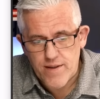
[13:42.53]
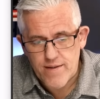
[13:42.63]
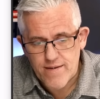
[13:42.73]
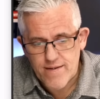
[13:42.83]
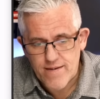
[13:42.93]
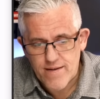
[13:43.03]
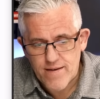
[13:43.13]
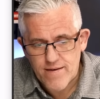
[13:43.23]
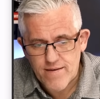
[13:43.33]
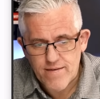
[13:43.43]
Hey
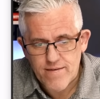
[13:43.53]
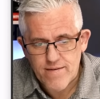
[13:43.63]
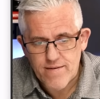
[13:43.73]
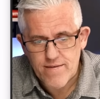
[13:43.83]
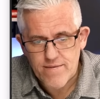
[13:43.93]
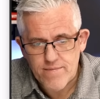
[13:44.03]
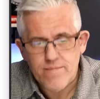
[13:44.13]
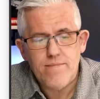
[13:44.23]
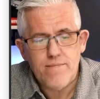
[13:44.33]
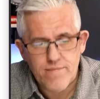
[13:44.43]
everyone, glad you're here
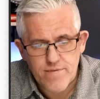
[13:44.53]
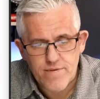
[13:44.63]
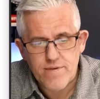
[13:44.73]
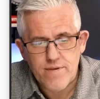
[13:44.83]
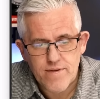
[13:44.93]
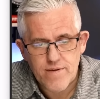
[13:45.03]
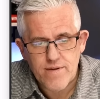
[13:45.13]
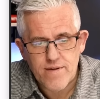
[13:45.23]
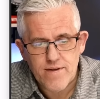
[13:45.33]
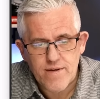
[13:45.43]
because today
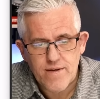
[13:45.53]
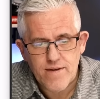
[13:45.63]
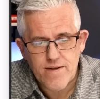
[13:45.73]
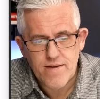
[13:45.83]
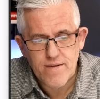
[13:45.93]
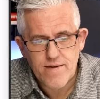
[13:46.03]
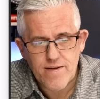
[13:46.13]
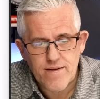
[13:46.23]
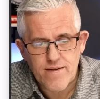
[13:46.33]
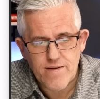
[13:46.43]
we're diving
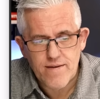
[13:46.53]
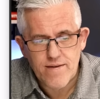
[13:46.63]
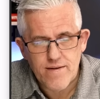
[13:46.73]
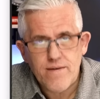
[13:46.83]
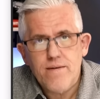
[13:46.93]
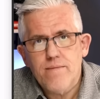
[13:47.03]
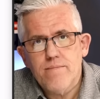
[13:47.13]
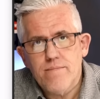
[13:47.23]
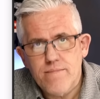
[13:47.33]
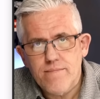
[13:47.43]
into teaching that
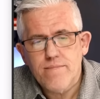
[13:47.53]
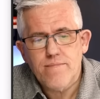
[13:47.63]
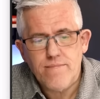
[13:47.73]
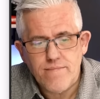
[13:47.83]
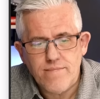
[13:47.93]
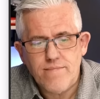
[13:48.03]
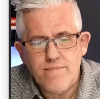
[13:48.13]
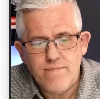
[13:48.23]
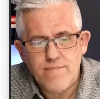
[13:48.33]
really sticks.